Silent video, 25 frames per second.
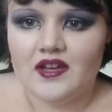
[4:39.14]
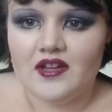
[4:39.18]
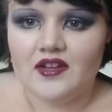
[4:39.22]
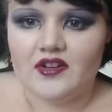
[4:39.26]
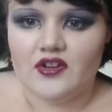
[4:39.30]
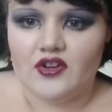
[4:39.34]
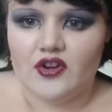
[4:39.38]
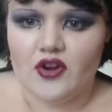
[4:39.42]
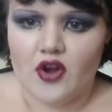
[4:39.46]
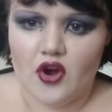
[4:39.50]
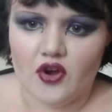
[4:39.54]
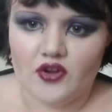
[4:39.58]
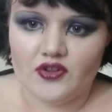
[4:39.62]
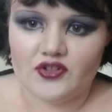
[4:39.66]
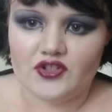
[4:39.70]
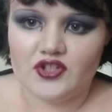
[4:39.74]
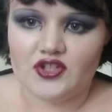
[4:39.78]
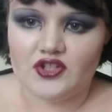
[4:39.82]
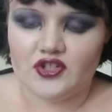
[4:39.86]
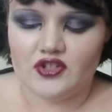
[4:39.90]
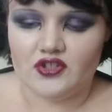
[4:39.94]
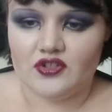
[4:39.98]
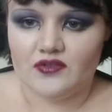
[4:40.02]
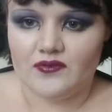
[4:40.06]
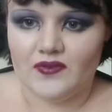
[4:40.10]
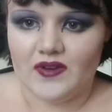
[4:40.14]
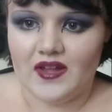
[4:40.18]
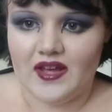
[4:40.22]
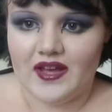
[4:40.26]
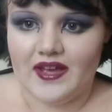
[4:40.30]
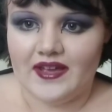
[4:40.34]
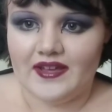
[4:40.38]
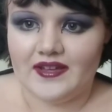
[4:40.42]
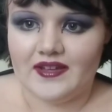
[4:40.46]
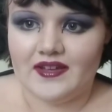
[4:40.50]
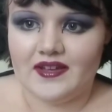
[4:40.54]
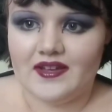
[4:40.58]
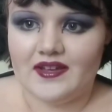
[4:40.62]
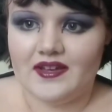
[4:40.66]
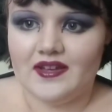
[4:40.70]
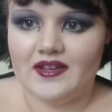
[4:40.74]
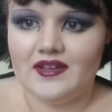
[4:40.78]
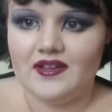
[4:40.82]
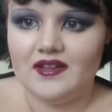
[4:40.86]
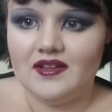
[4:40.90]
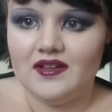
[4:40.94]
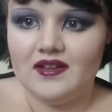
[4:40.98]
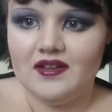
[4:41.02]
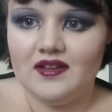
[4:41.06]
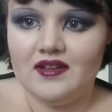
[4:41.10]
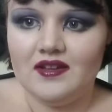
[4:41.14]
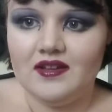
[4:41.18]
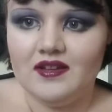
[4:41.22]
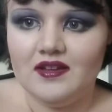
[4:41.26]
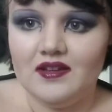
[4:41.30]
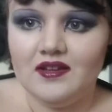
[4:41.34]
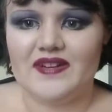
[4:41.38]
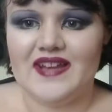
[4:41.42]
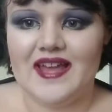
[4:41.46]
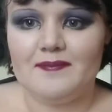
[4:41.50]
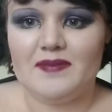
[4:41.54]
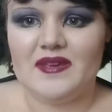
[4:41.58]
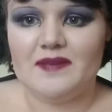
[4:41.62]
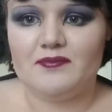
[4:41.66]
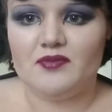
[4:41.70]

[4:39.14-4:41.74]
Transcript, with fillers: not sort of like let